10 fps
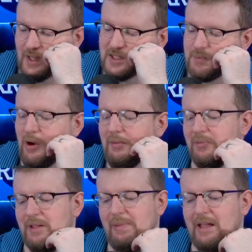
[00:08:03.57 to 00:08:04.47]
It's
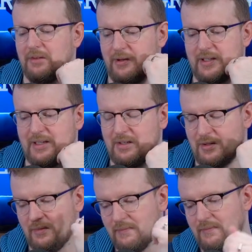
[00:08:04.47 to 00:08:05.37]
probably Battle Grace
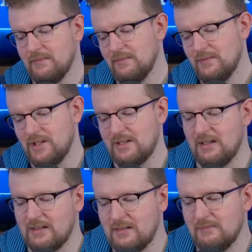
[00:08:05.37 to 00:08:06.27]
Angel. Just
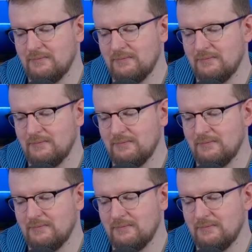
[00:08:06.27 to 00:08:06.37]
because